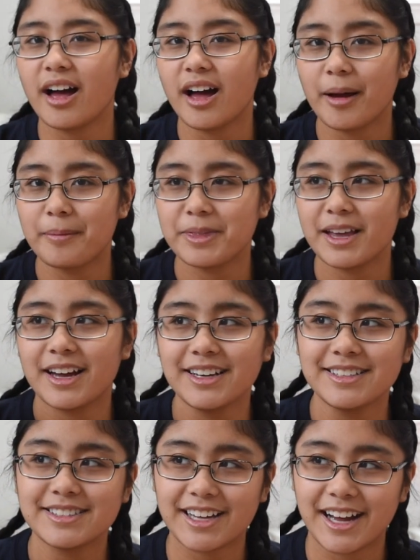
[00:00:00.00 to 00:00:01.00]
I'm not
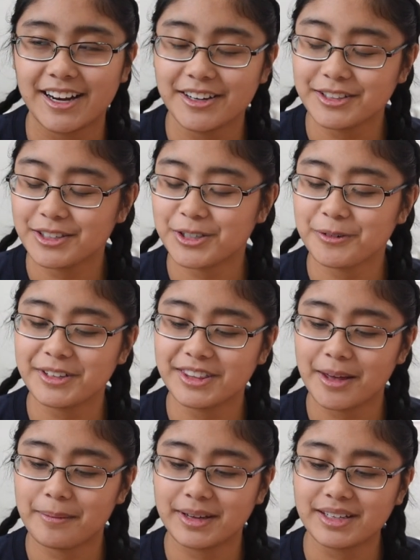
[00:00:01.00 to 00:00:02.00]
entirely sure what
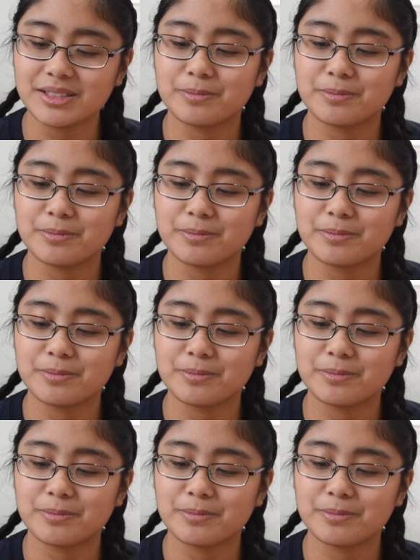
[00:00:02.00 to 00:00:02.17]
that means,